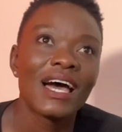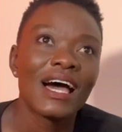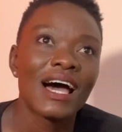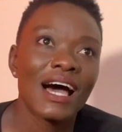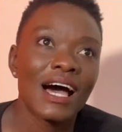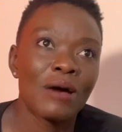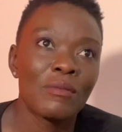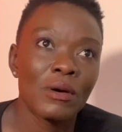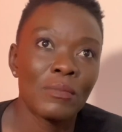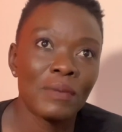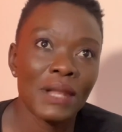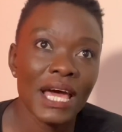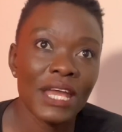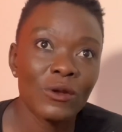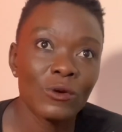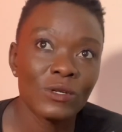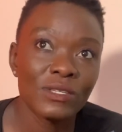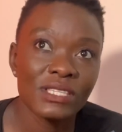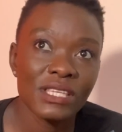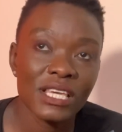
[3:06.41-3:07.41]
Uh, my plan
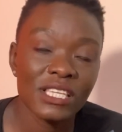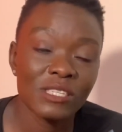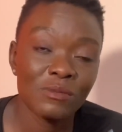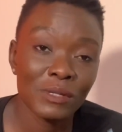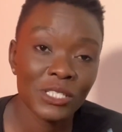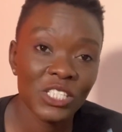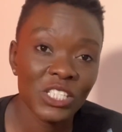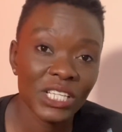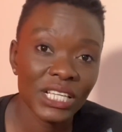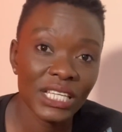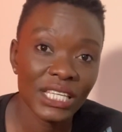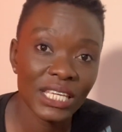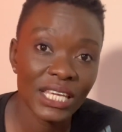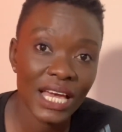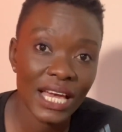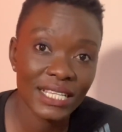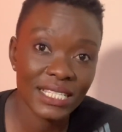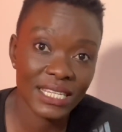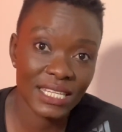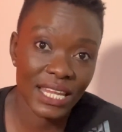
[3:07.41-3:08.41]
was especially
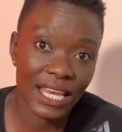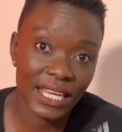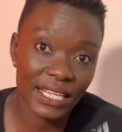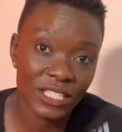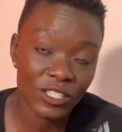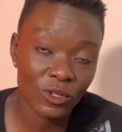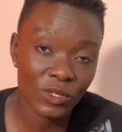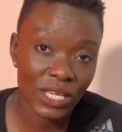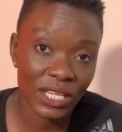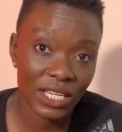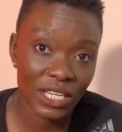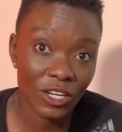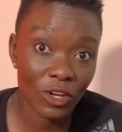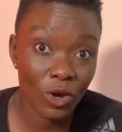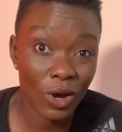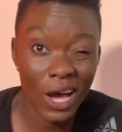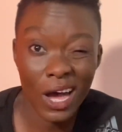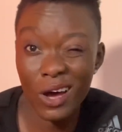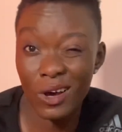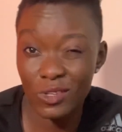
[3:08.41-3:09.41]
at night because I didn't know
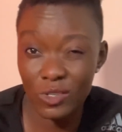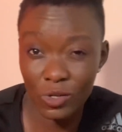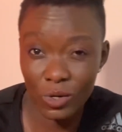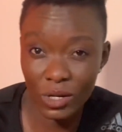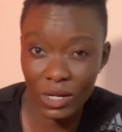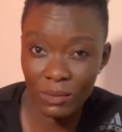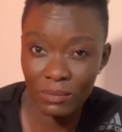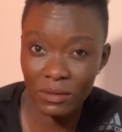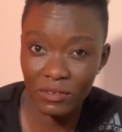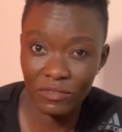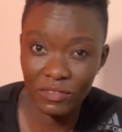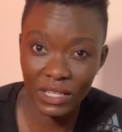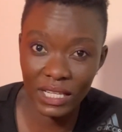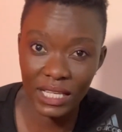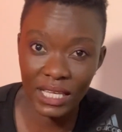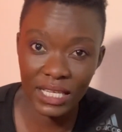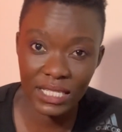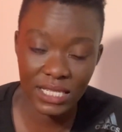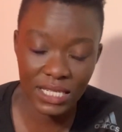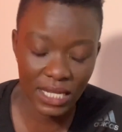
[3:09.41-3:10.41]
how I was gonna be
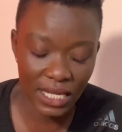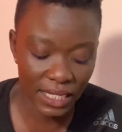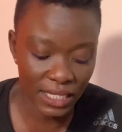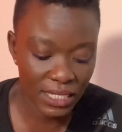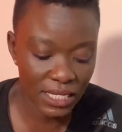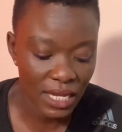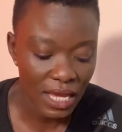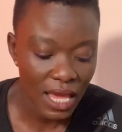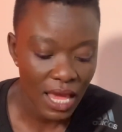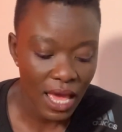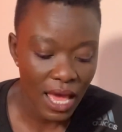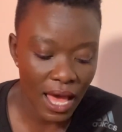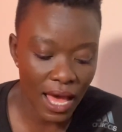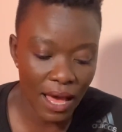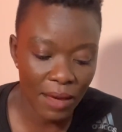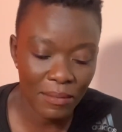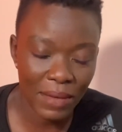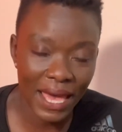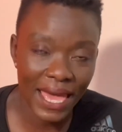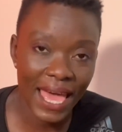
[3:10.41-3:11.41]
feeling at night.
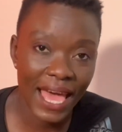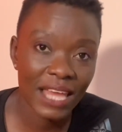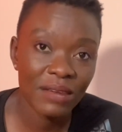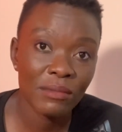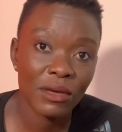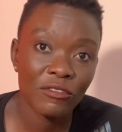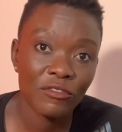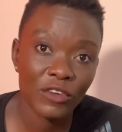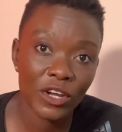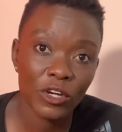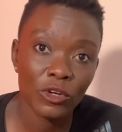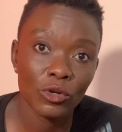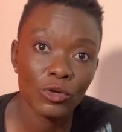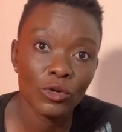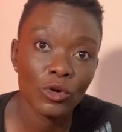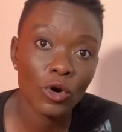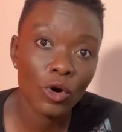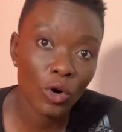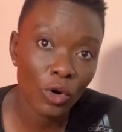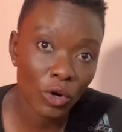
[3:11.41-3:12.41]
Um, I had my friend on
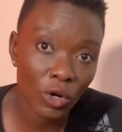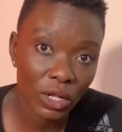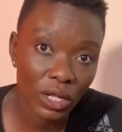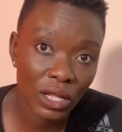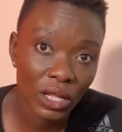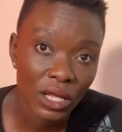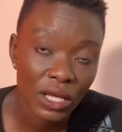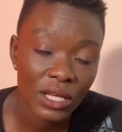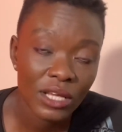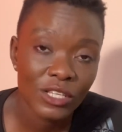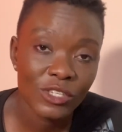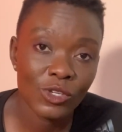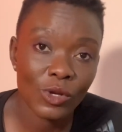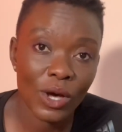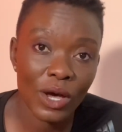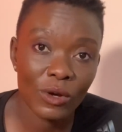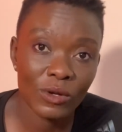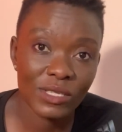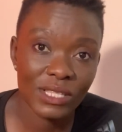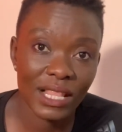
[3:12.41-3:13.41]
call, so
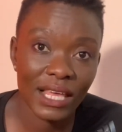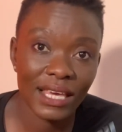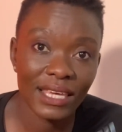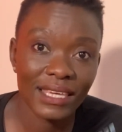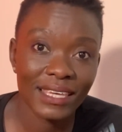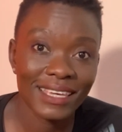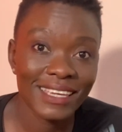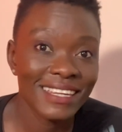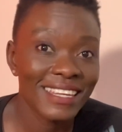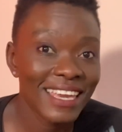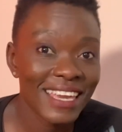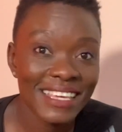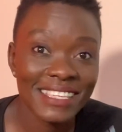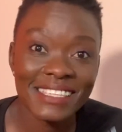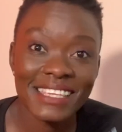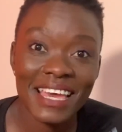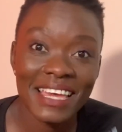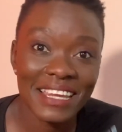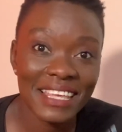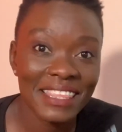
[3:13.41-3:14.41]
I was like, in case
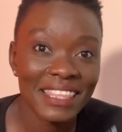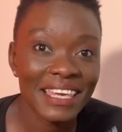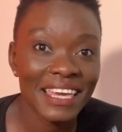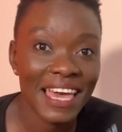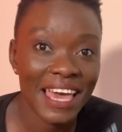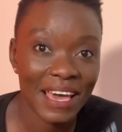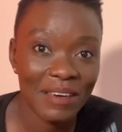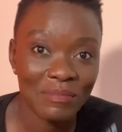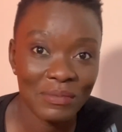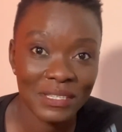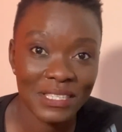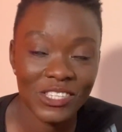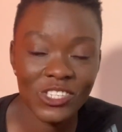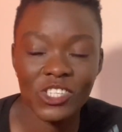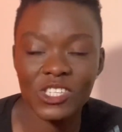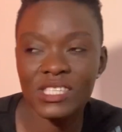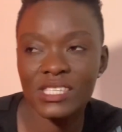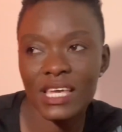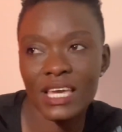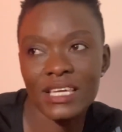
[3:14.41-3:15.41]
anything happens, she
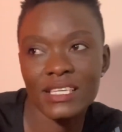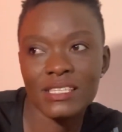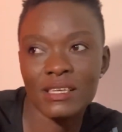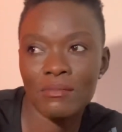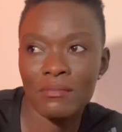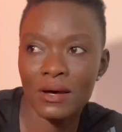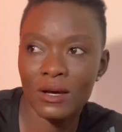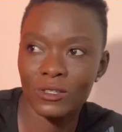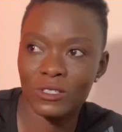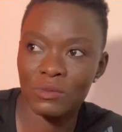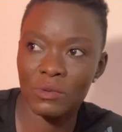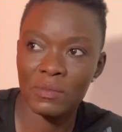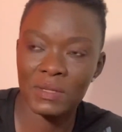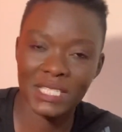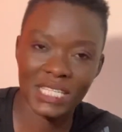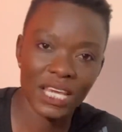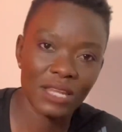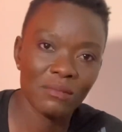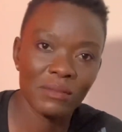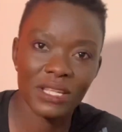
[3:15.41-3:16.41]
stays about maybe
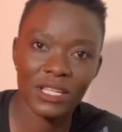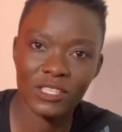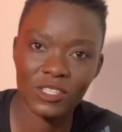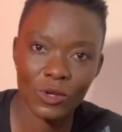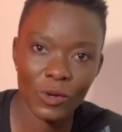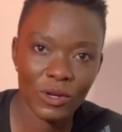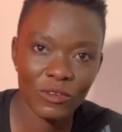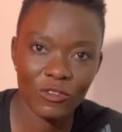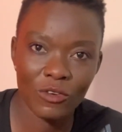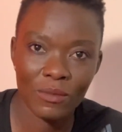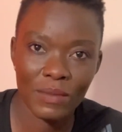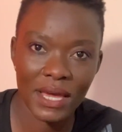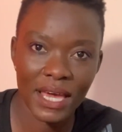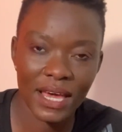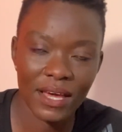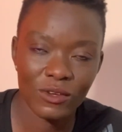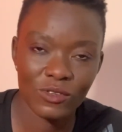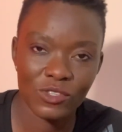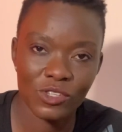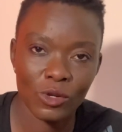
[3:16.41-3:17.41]
ten minutes away from my
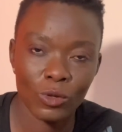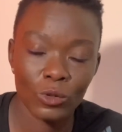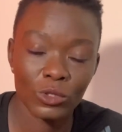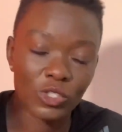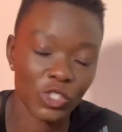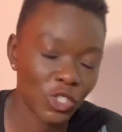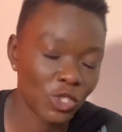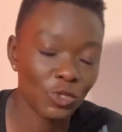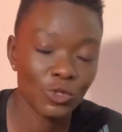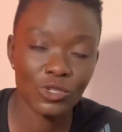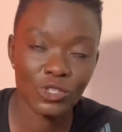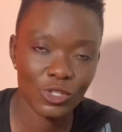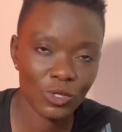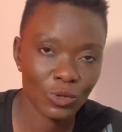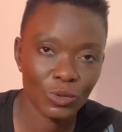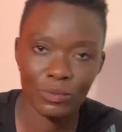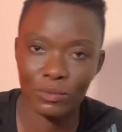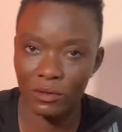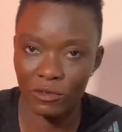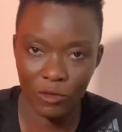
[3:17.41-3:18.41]
house, or she used to
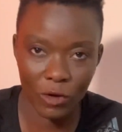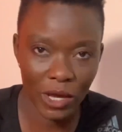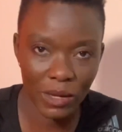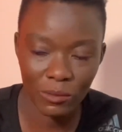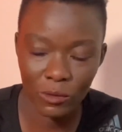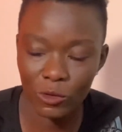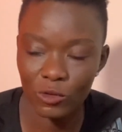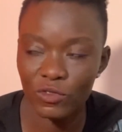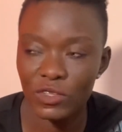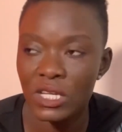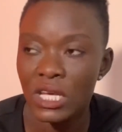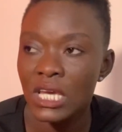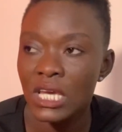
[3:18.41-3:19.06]
before I moved.